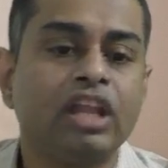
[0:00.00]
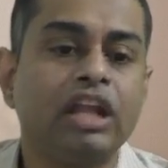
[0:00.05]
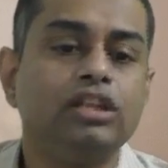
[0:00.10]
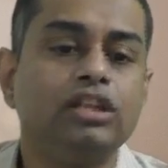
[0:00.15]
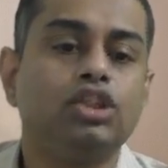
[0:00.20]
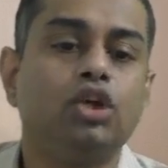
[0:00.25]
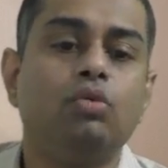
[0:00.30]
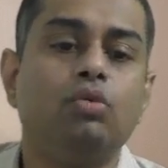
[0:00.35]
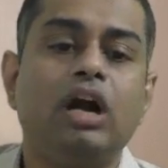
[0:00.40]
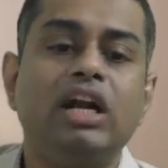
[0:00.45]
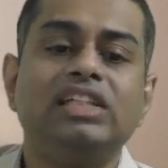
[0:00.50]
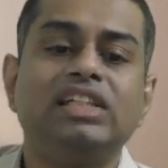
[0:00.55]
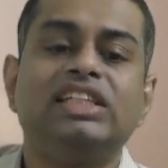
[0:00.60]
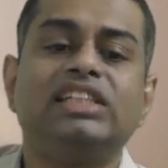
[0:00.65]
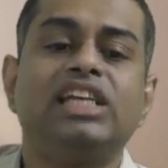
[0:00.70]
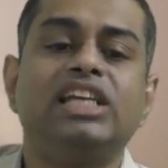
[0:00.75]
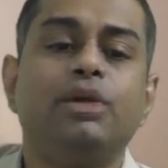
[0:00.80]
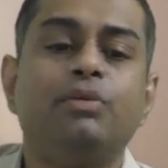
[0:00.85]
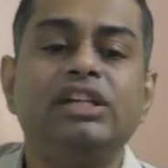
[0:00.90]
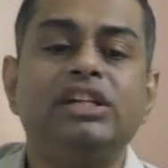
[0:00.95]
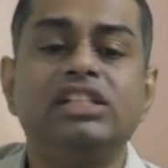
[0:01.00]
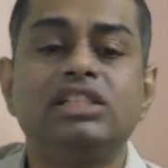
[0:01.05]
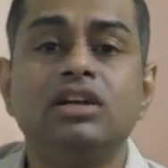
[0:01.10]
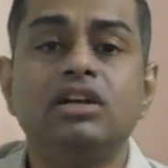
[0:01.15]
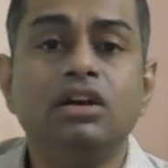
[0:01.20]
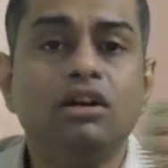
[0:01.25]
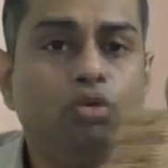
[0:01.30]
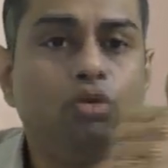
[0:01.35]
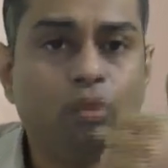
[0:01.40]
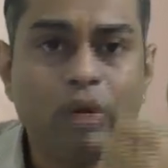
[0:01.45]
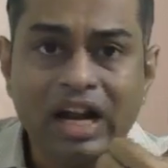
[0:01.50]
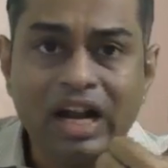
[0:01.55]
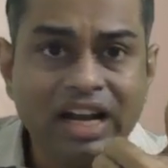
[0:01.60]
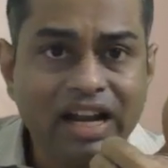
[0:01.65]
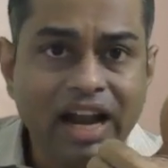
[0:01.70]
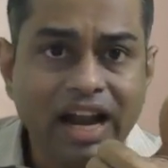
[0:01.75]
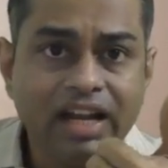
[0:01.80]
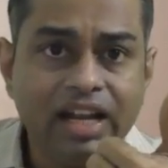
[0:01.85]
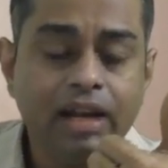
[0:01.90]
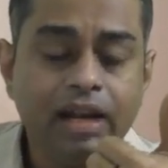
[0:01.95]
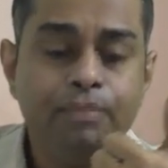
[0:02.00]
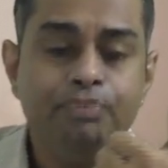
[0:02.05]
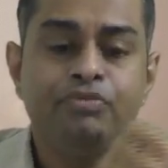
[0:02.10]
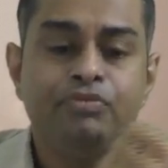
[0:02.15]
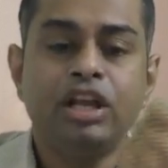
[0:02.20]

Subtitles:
So what is the sequence? 1 title,